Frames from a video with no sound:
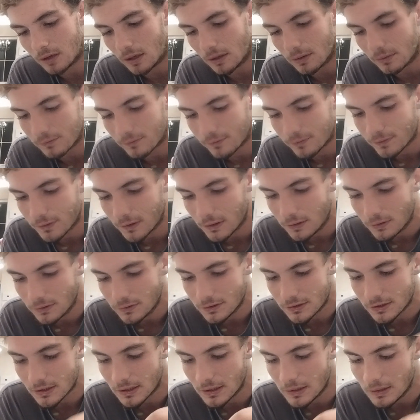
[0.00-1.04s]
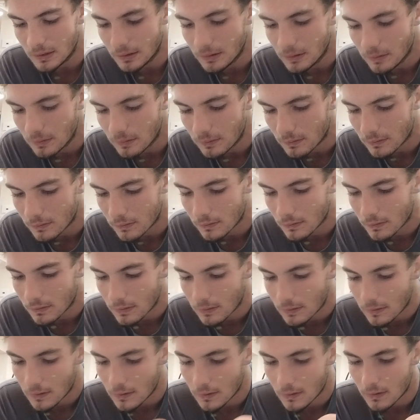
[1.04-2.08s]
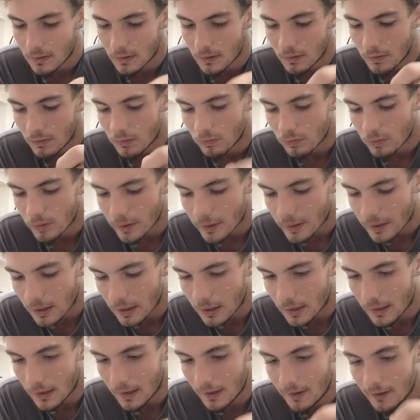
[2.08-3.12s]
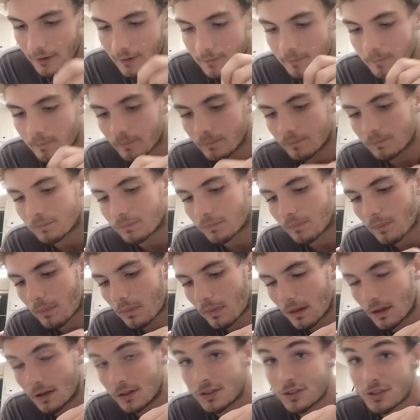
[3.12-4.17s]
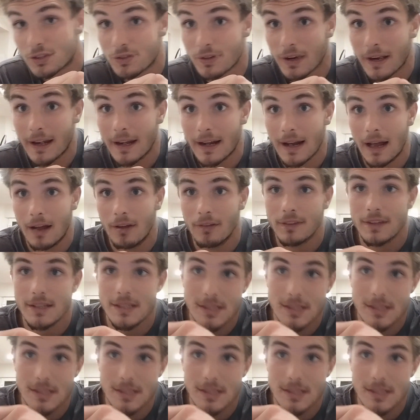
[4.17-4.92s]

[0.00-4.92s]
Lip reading: unfrozen, we're gonna strain out the